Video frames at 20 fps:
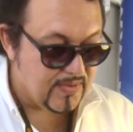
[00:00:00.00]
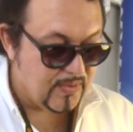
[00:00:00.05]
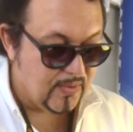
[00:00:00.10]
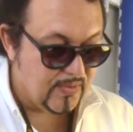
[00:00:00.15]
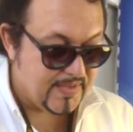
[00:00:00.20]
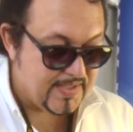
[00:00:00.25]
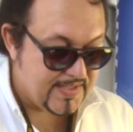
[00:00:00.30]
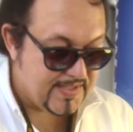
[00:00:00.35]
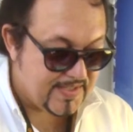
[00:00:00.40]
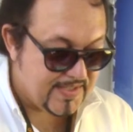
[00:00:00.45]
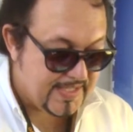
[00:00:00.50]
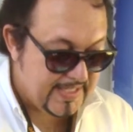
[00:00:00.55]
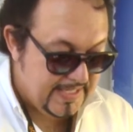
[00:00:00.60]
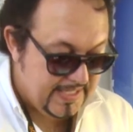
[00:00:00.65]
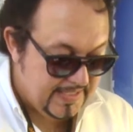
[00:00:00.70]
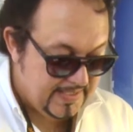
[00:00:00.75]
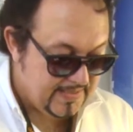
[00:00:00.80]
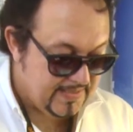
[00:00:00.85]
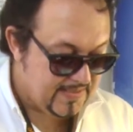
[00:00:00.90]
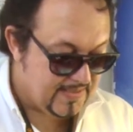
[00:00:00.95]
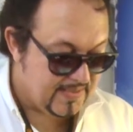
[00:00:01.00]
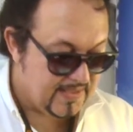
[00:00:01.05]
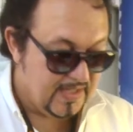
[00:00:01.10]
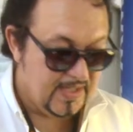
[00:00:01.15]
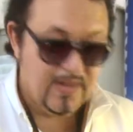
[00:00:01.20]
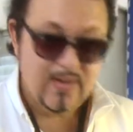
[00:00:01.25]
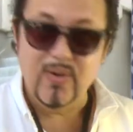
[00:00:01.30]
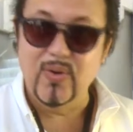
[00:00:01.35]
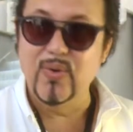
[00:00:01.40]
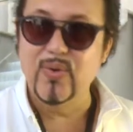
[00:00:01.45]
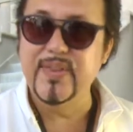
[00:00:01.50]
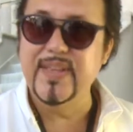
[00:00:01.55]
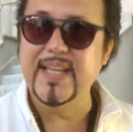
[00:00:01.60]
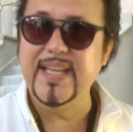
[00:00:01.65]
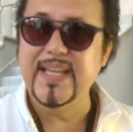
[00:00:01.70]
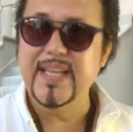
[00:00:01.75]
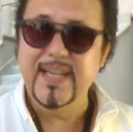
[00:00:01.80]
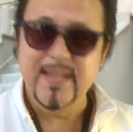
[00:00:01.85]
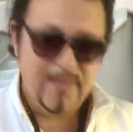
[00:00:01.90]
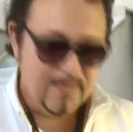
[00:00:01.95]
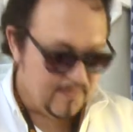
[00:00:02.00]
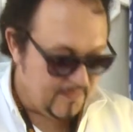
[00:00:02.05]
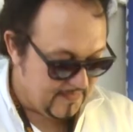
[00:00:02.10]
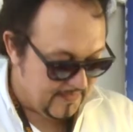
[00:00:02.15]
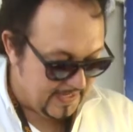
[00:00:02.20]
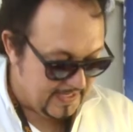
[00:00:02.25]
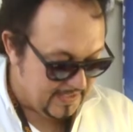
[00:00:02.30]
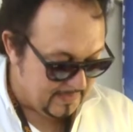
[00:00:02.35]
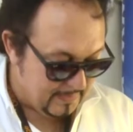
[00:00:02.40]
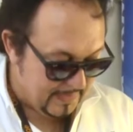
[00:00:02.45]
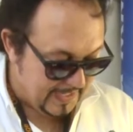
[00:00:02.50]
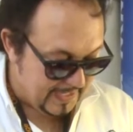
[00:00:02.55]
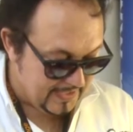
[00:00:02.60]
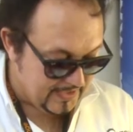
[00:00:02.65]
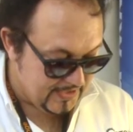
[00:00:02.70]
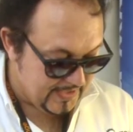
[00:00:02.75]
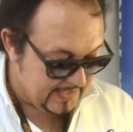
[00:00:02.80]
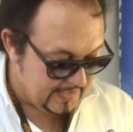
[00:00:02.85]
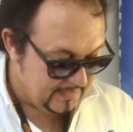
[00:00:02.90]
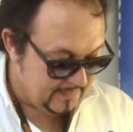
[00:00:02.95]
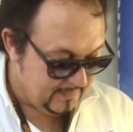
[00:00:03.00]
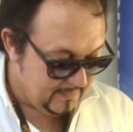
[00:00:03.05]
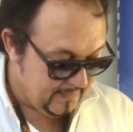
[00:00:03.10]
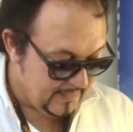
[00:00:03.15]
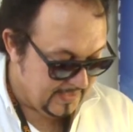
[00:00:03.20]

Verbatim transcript: all the scenes, all the fader patching,